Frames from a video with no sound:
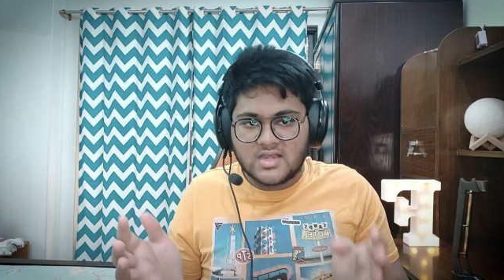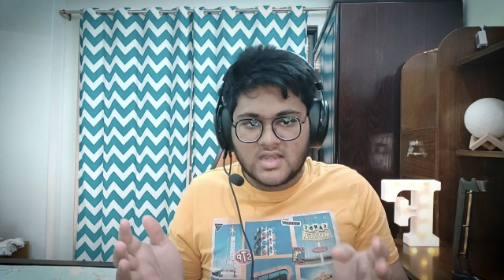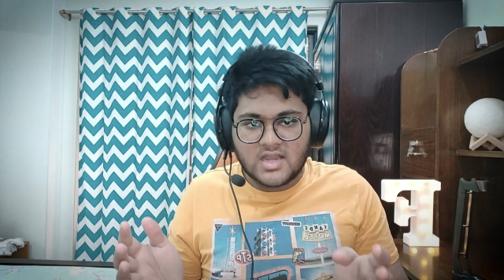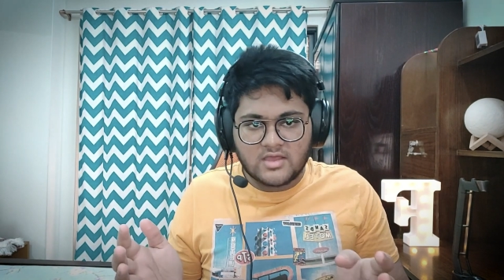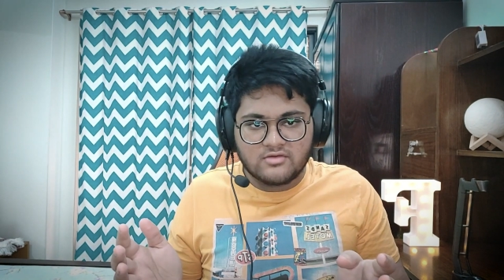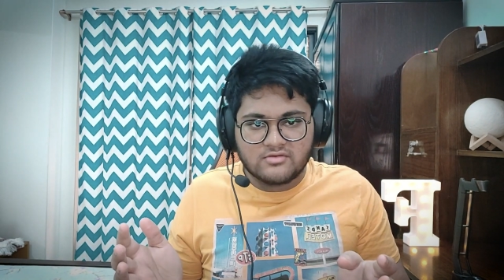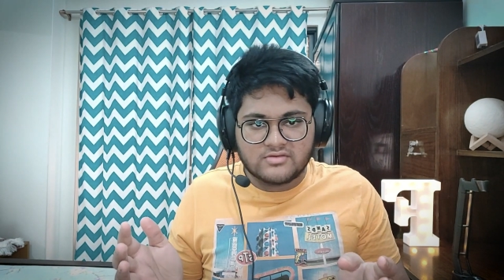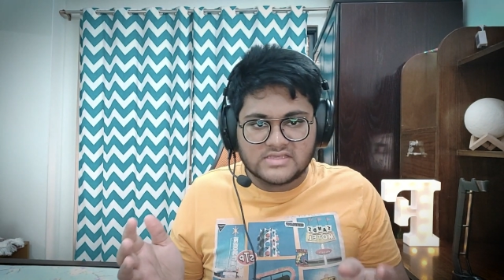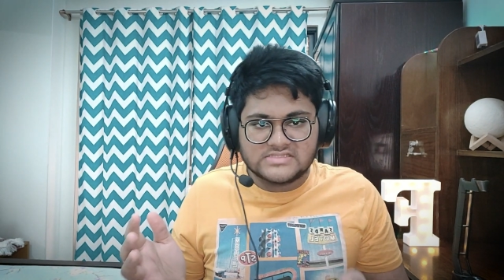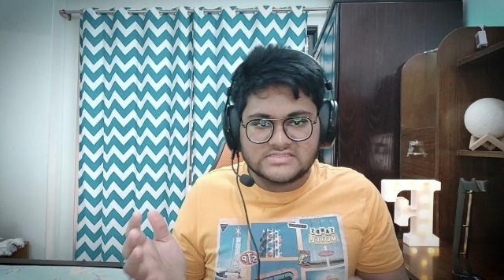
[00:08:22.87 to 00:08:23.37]

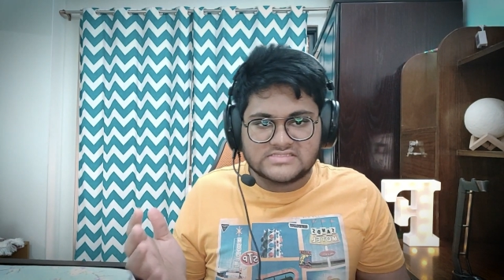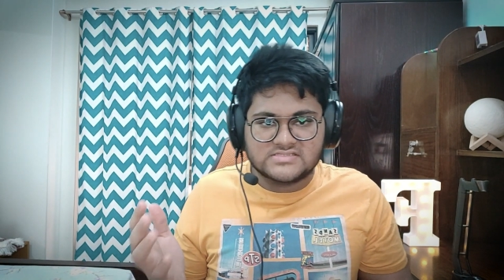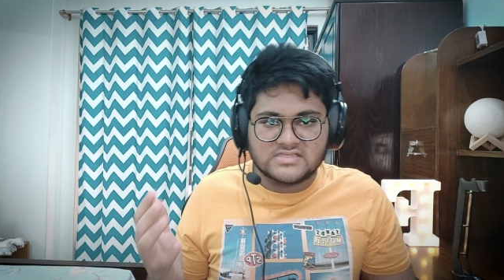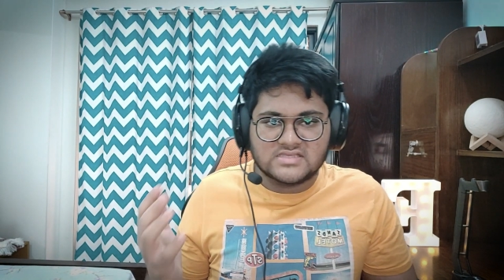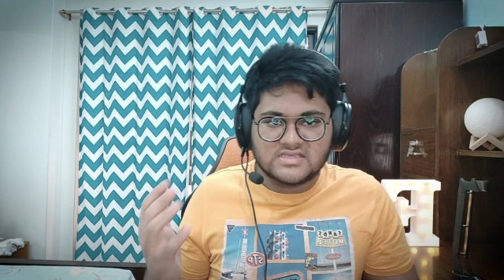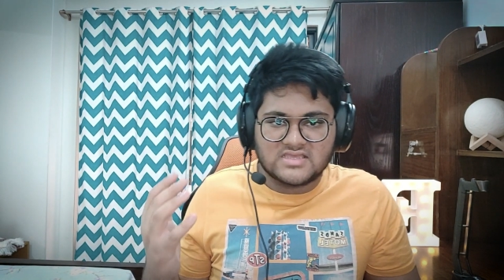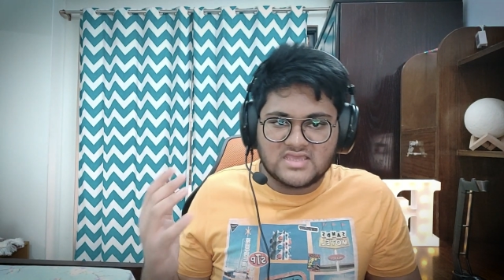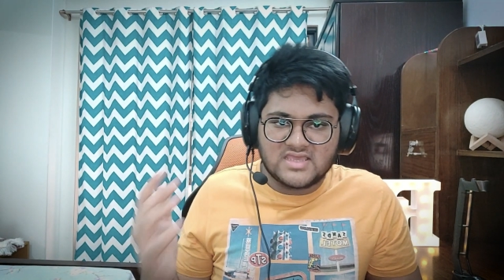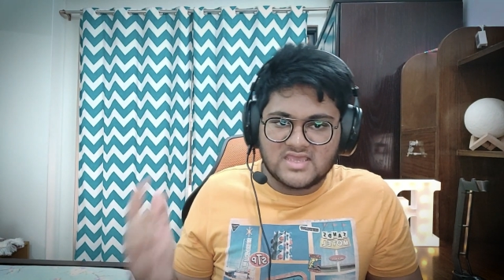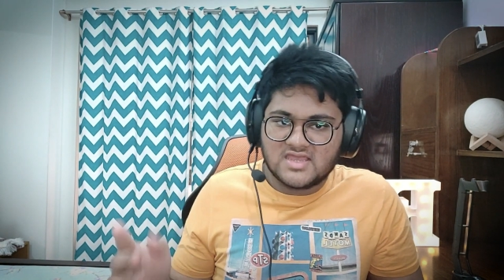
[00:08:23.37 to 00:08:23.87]
Now you can
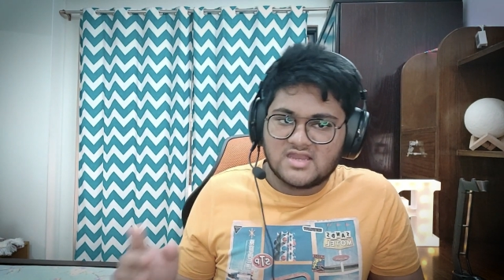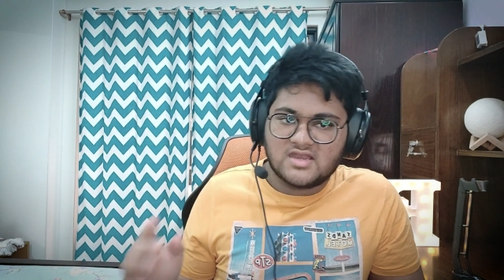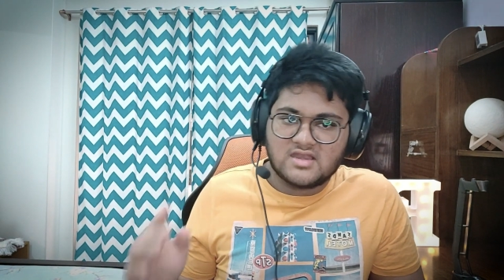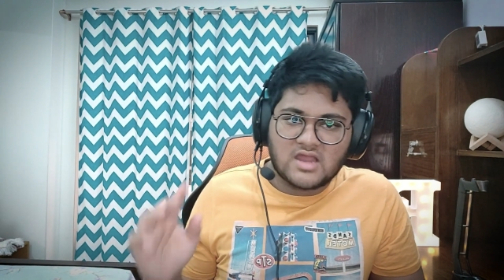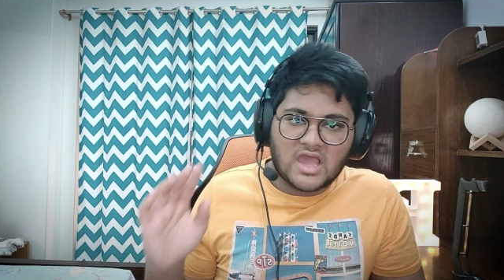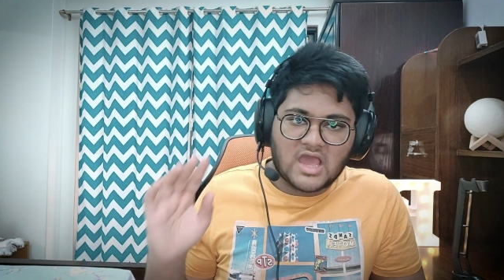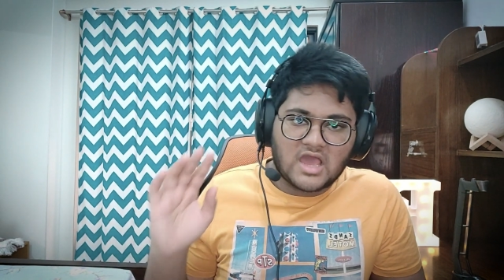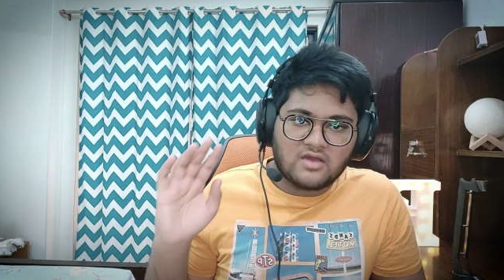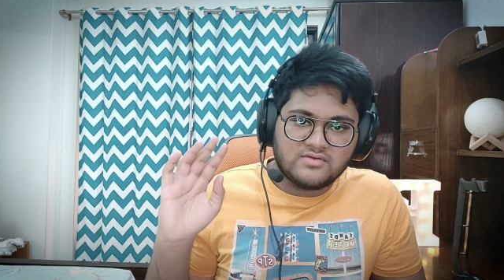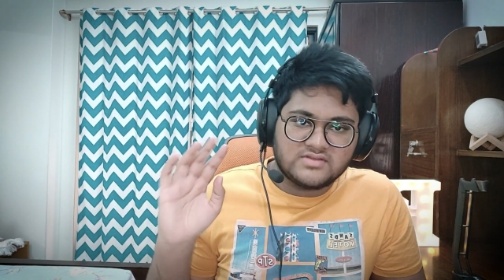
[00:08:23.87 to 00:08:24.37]

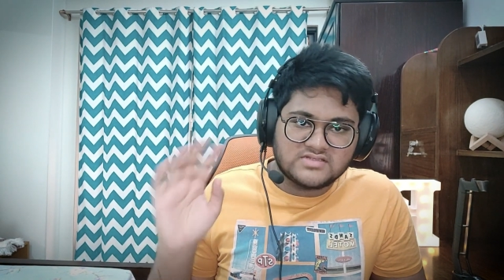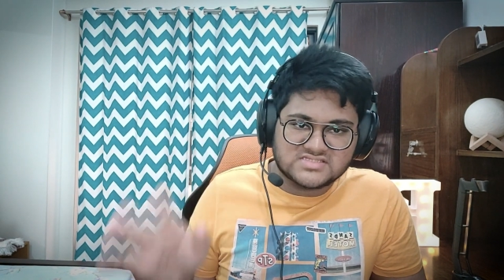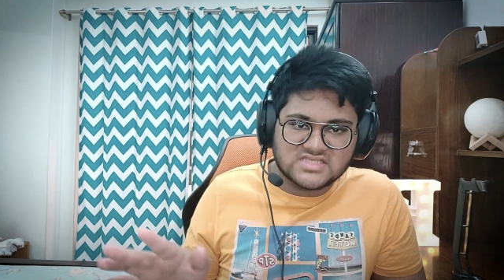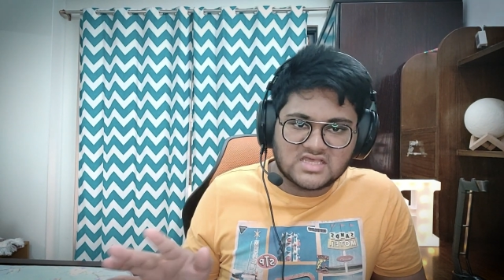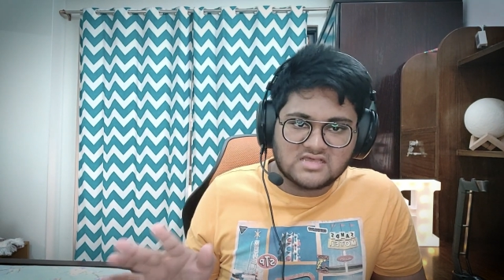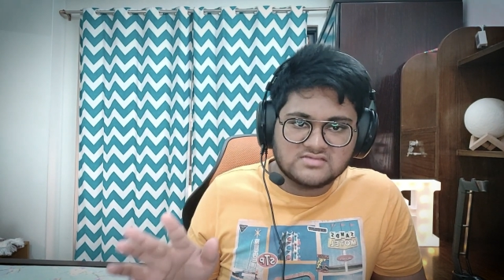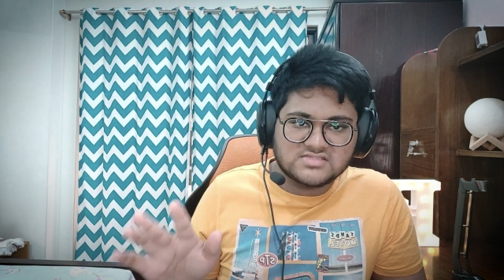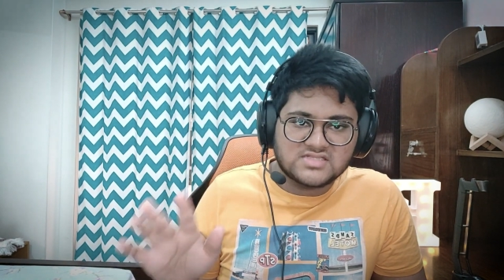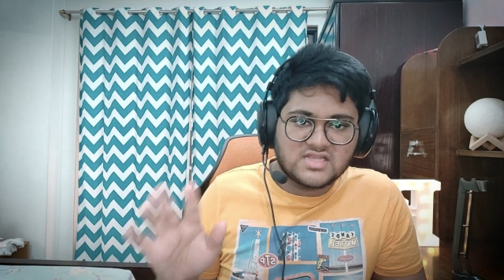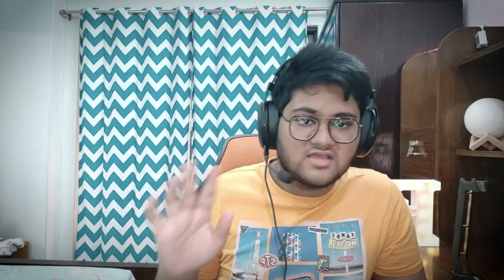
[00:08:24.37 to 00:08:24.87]
hear how it
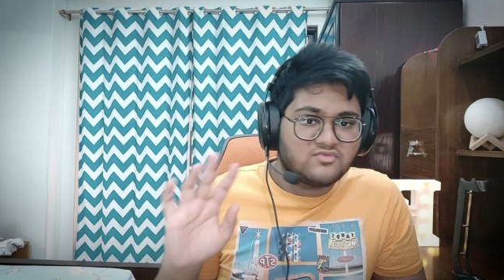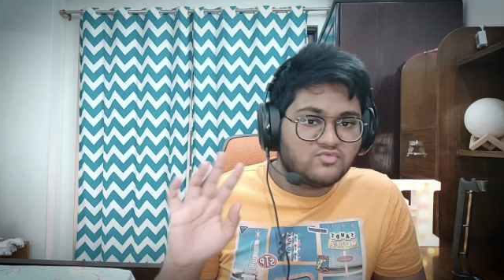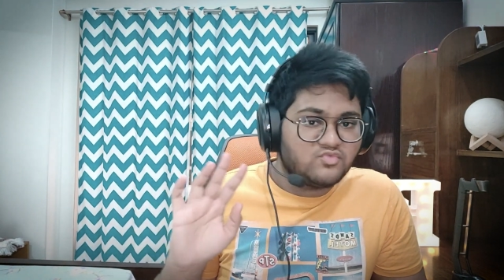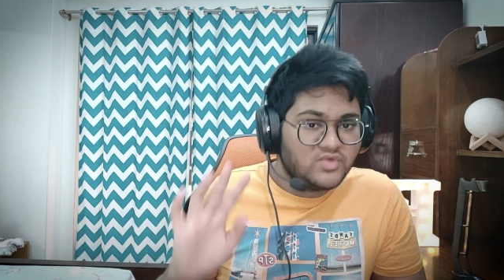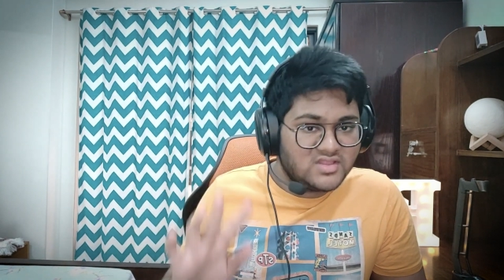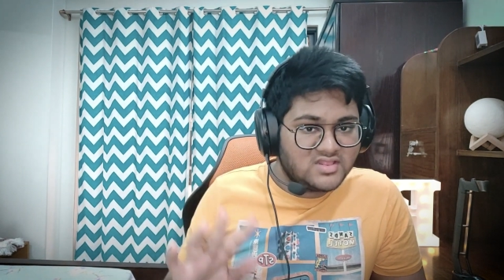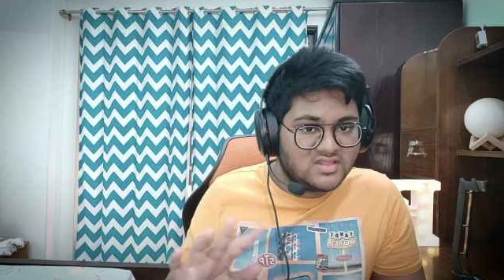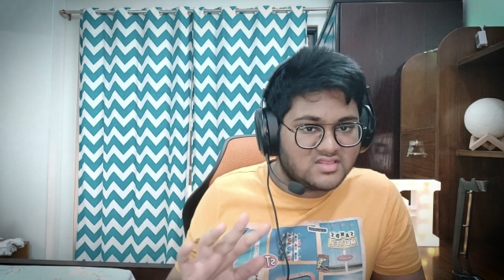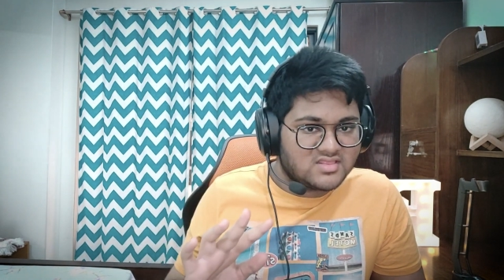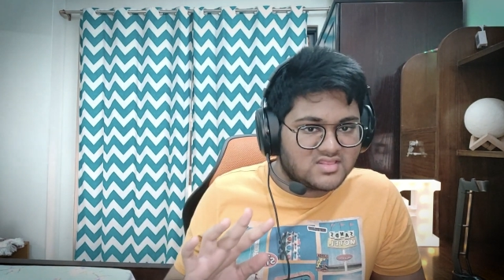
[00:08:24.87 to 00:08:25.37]
sounds like
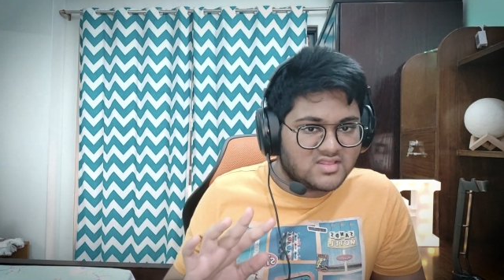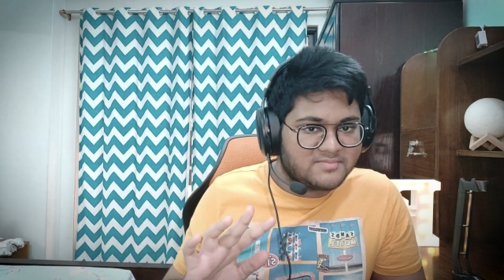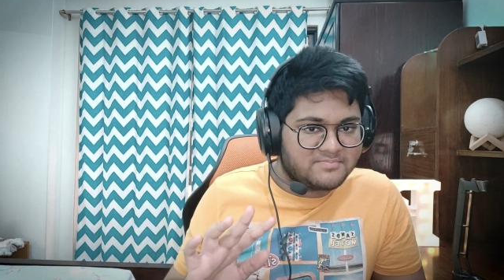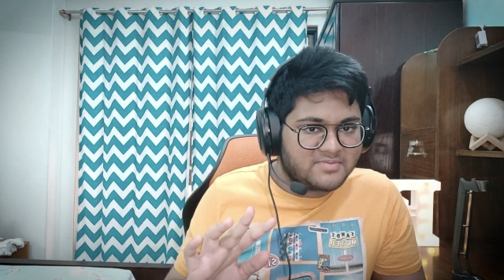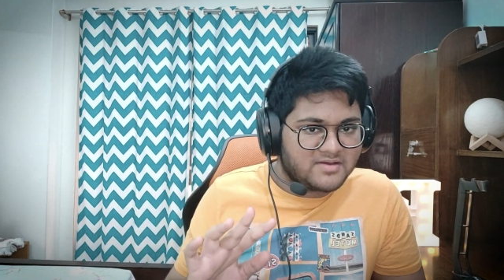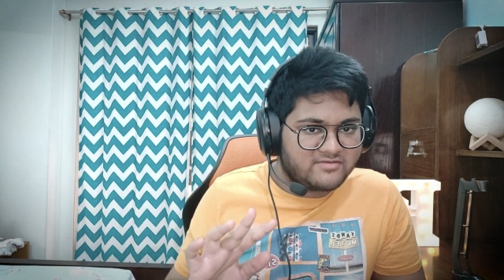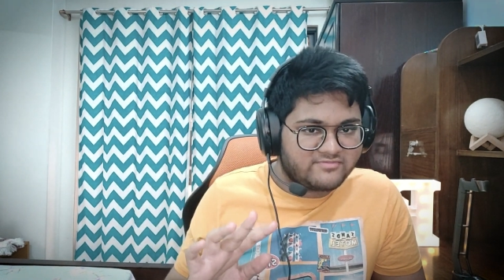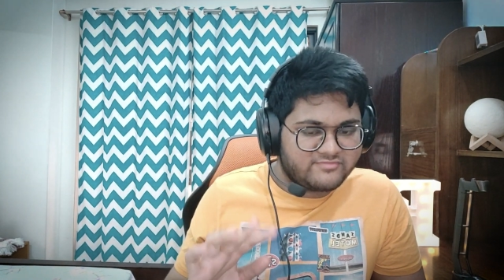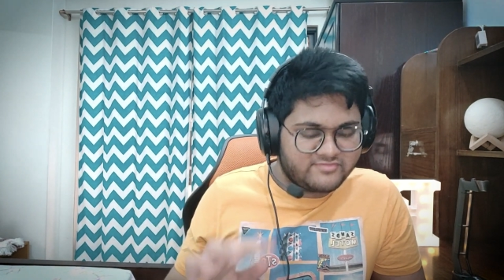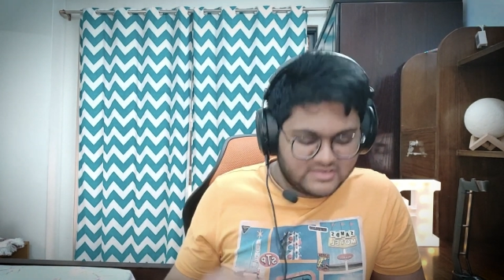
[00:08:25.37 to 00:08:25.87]
with the
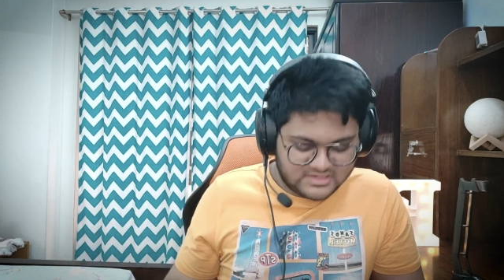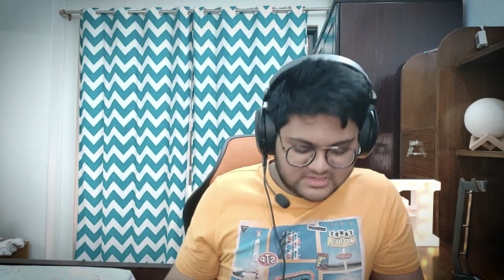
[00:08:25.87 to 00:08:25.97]
puff